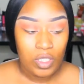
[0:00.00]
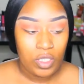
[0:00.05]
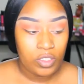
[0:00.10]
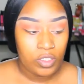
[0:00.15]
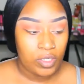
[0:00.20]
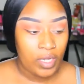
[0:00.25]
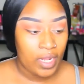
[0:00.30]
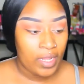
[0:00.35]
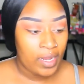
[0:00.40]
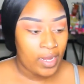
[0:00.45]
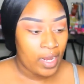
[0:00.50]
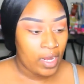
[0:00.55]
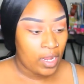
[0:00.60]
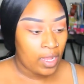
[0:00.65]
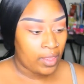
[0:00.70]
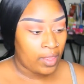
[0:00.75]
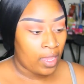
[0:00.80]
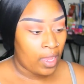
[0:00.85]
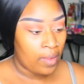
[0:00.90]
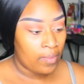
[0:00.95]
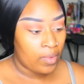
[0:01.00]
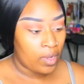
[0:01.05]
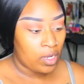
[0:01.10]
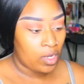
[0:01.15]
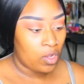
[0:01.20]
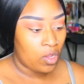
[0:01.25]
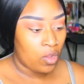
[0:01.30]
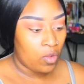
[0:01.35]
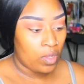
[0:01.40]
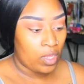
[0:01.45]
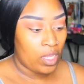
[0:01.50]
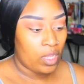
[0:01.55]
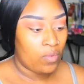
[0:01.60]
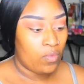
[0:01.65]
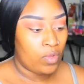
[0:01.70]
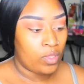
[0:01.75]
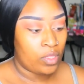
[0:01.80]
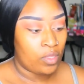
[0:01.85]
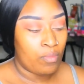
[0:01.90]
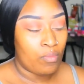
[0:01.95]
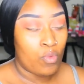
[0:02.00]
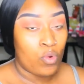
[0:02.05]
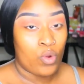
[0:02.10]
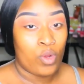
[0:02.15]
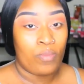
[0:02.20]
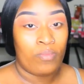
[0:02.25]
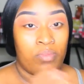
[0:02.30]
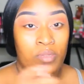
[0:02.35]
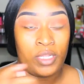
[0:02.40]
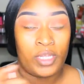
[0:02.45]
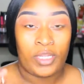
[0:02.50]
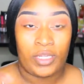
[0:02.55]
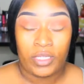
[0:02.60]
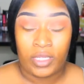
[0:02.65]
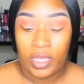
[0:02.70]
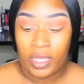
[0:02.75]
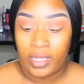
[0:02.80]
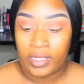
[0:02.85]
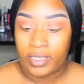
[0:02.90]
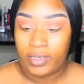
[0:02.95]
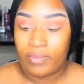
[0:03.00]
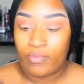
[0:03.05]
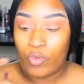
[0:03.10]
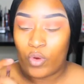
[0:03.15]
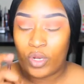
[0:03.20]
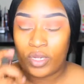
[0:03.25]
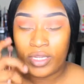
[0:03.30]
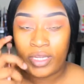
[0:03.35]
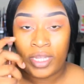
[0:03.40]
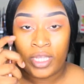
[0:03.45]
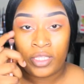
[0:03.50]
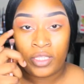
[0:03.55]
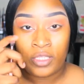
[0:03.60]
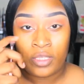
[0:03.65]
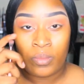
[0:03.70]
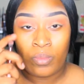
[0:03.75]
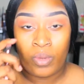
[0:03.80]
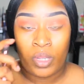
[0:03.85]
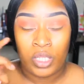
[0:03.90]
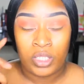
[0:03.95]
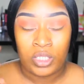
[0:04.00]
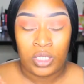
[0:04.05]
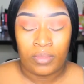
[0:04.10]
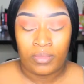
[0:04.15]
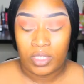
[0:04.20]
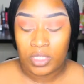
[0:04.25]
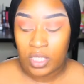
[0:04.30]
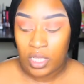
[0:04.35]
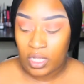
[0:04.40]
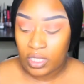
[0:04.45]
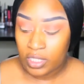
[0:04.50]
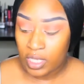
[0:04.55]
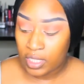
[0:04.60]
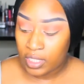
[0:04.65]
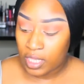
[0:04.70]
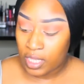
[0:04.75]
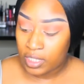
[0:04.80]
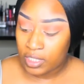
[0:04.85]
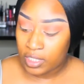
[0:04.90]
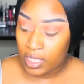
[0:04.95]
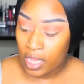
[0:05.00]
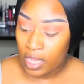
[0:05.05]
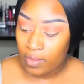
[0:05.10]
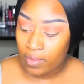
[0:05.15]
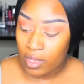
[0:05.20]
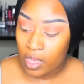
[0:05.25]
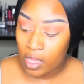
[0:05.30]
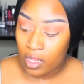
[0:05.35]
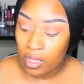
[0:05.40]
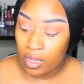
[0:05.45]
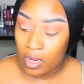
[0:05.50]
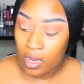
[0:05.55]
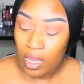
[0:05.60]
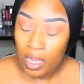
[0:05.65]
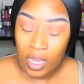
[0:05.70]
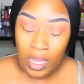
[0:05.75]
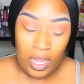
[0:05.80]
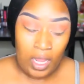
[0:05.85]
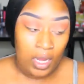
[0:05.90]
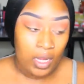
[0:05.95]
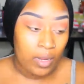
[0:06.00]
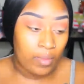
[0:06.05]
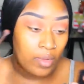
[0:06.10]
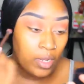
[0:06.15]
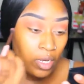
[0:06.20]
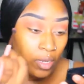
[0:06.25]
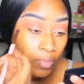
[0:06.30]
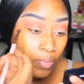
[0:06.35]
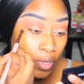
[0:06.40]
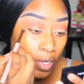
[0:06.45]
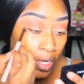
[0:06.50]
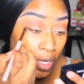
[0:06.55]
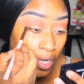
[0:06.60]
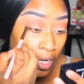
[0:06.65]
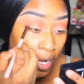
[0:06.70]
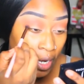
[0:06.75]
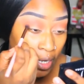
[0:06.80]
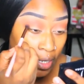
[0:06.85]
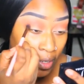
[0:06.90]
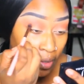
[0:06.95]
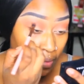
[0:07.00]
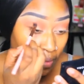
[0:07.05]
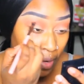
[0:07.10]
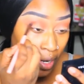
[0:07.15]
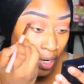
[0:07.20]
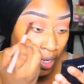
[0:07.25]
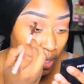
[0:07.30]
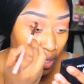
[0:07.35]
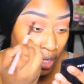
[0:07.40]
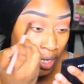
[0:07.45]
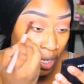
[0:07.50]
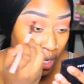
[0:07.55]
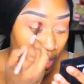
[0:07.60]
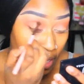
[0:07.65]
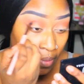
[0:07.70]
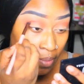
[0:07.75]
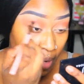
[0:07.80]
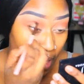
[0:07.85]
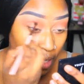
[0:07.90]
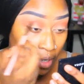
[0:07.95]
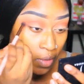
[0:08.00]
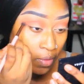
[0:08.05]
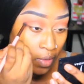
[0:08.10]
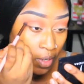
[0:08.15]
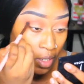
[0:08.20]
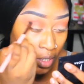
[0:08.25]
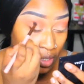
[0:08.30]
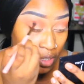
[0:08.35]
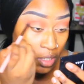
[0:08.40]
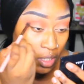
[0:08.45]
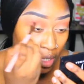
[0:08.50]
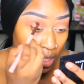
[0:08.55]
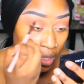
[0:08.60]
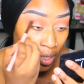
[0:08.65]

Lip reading: So now that I got that, I'm gonna go in with the more denser brush, and I'm just gonna take that same color and I'm gonna put it like directly in my crease.